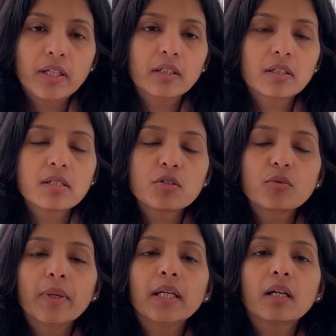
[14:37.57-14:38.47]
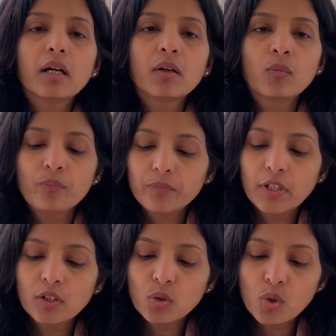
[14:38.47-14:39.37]
consuming a
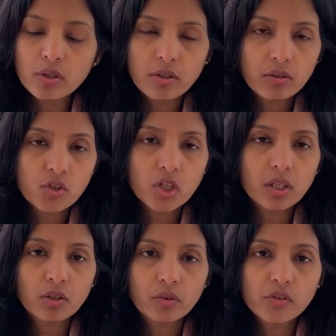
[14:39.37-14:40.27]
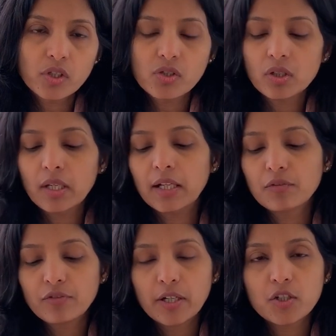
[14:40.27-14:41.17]
good chunk of ginger, like a
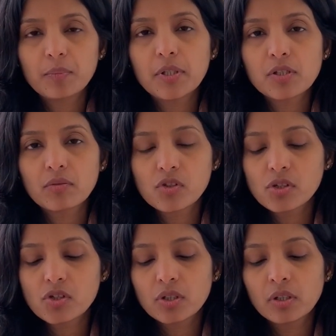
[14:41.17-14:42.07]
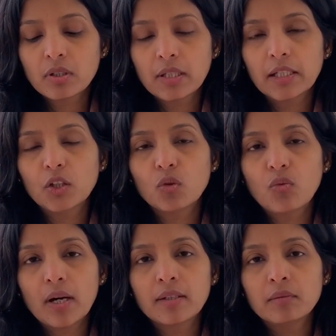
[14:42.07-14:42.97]
fresh piece of ginger, like
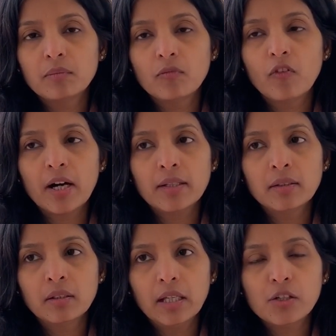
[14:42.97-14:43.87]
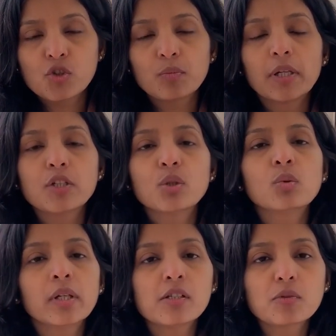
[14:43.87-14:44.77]
1 inch by 2
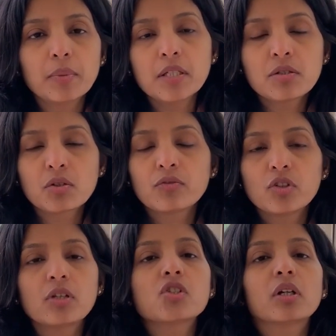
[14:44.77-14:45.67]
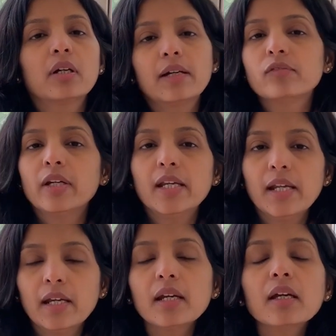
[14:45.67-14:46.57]
inch piece of ginger every
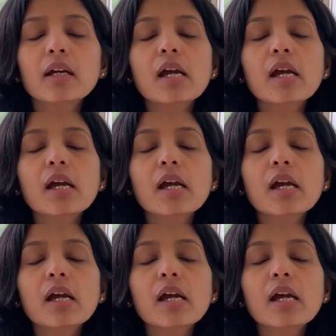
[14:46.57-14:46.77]
day.